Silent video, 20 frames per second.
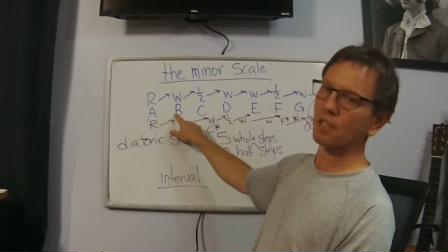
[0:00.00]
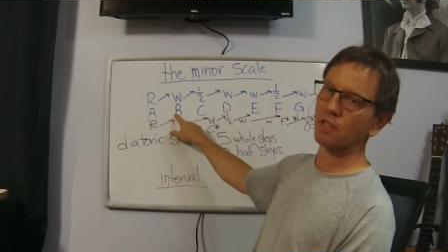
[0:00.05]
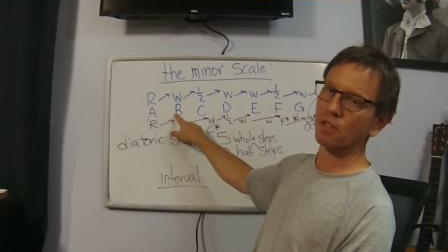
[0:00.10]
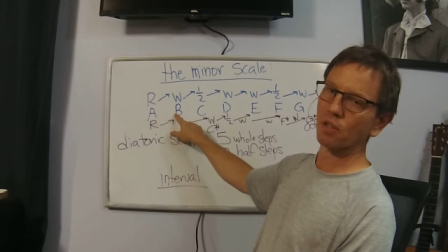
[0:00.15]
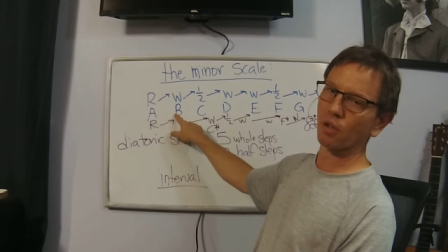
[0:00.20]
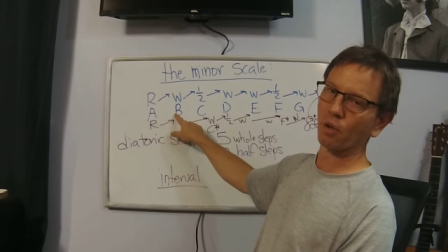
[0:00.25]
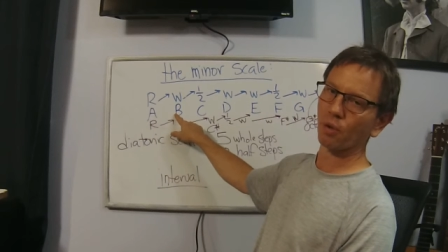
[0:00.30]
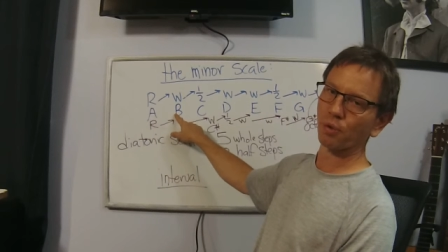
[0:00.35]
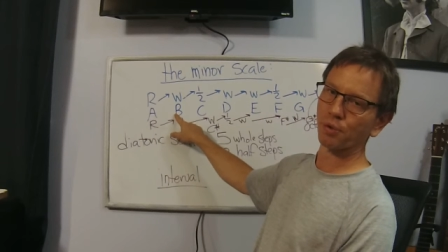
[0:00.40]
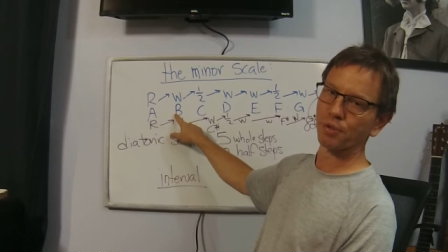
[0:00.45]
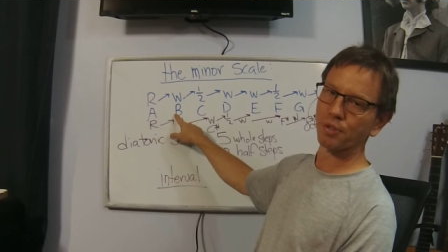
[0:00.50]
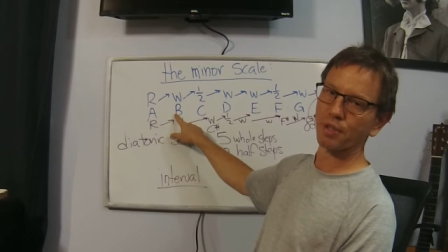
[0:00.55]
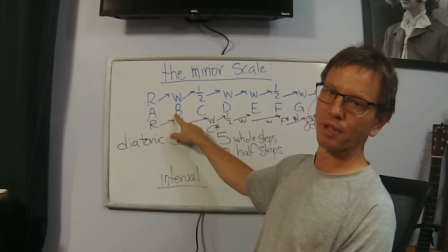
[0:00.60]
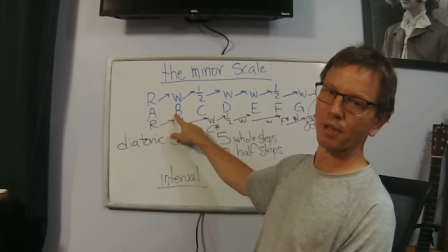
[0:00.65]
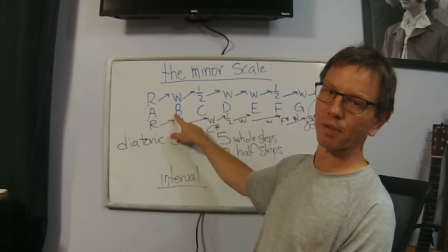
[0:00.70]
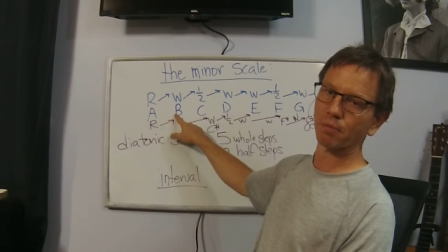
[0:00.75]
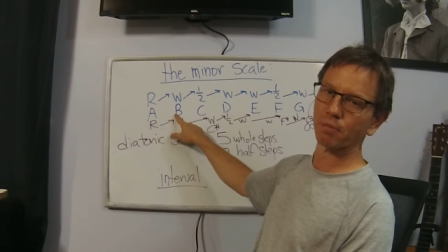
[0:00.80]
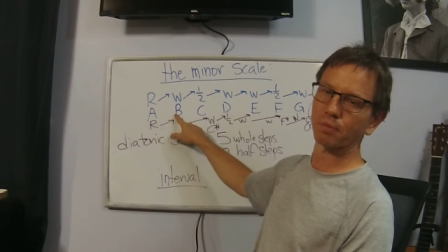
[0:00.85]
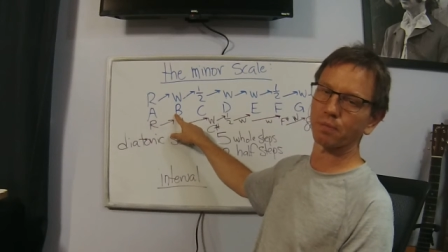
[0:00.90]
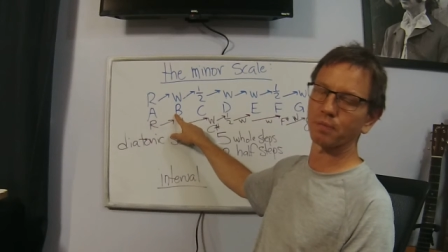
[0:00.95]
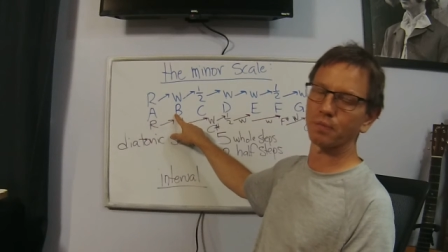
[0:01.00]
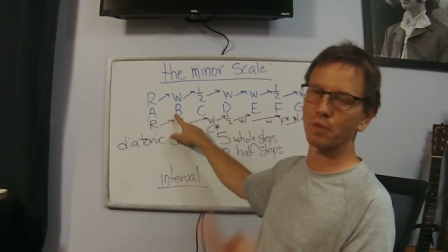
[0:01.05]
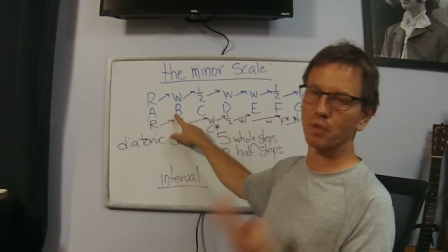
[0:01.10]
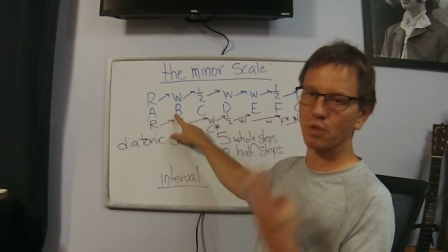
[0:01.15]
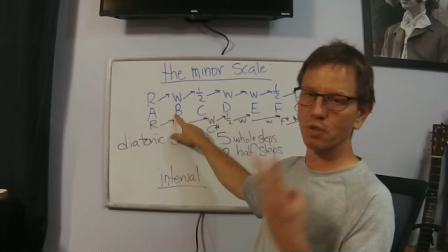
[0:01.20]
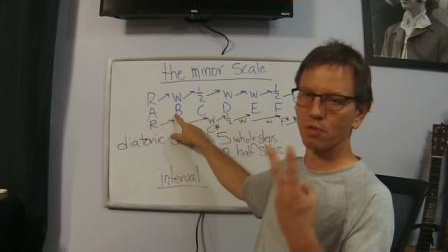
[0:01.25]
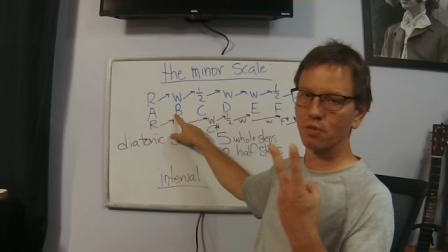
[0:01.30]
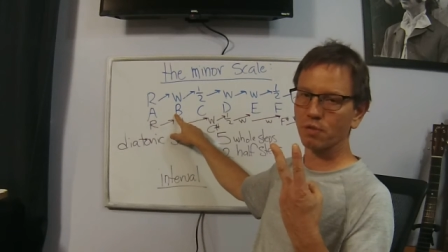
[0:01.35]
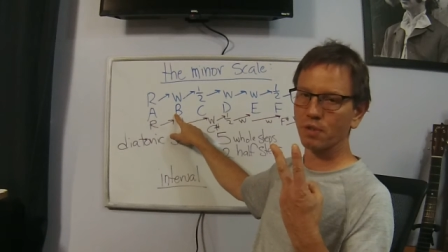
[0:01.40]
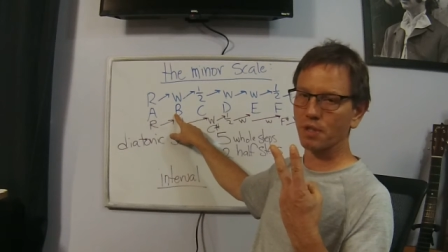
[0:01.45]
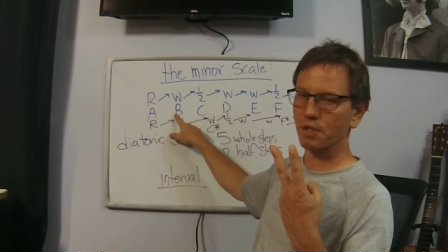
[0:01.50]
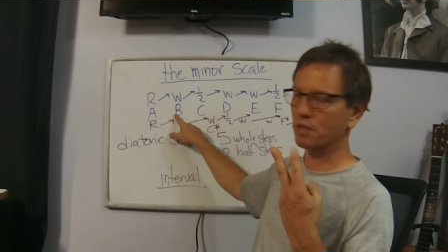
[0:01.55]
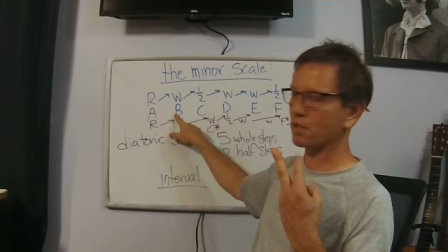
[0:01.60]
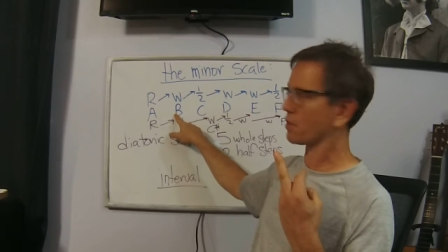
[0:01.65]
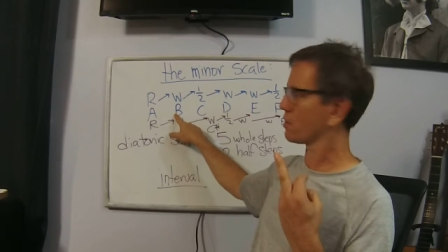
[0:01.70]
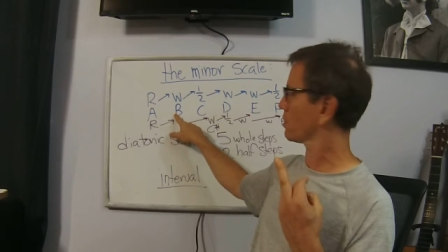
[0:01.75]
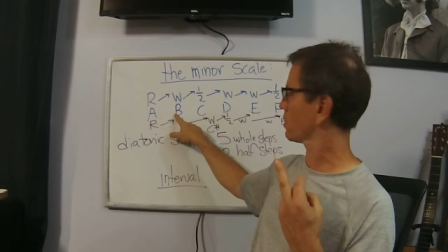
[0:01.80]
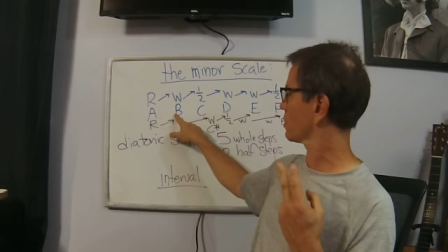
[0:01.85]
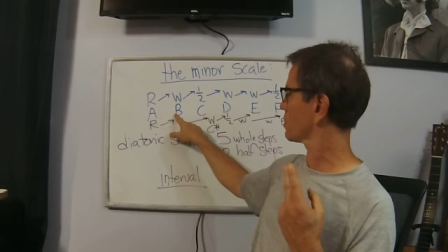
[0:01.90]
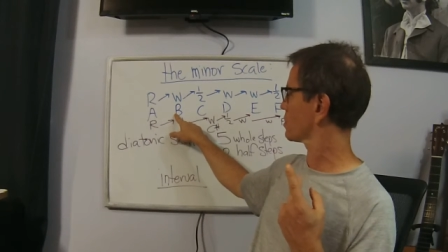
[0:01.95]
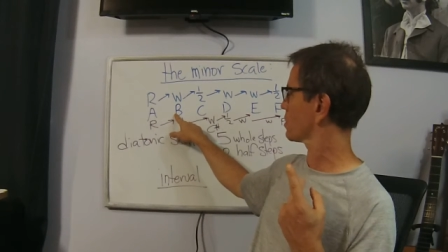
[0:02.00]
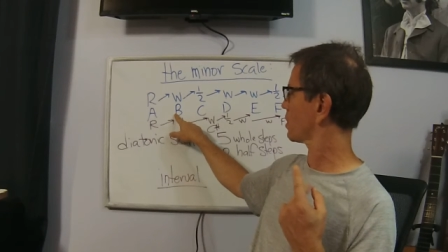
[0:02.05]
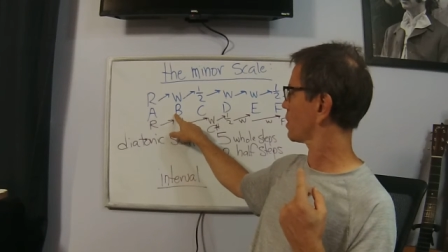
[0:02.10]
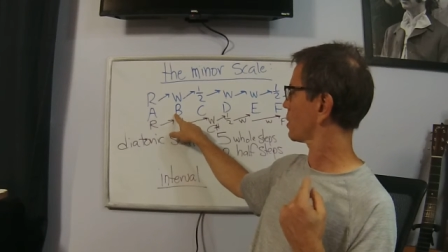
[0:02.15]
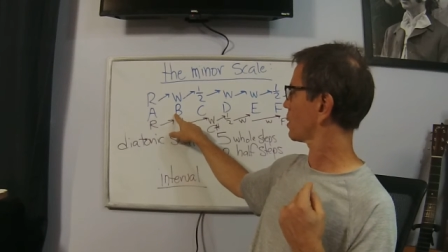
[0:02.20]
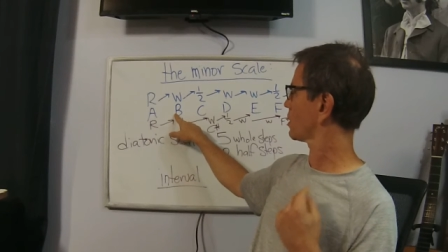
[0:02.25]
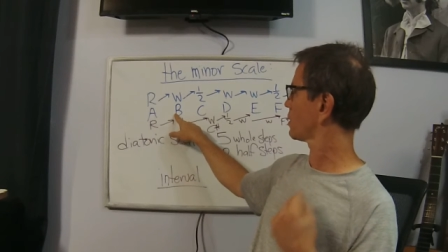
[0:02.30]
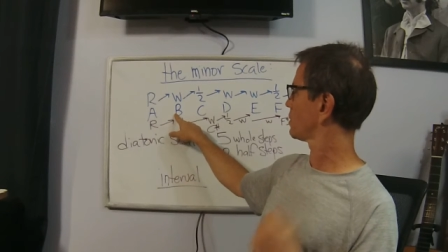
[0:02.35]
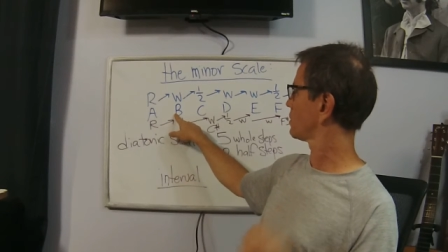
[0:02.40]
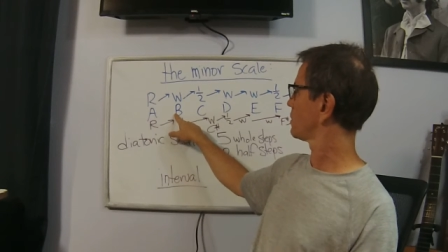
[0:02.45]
is a whole step, 2 frets on your guitar.